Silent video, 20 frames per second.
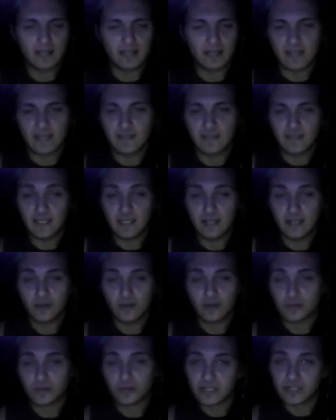Like, the
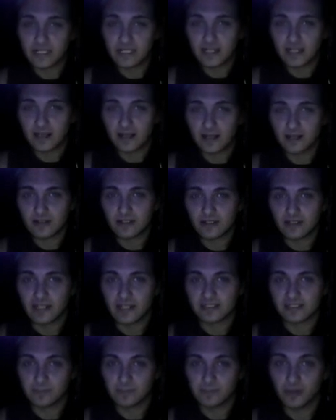yellow-green color
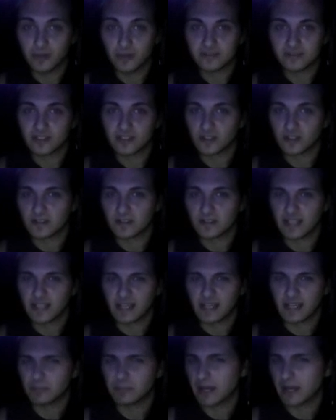is supposed to turn
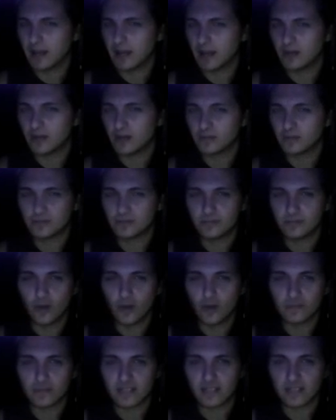like a brown
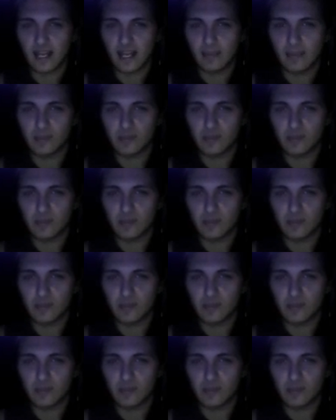over time.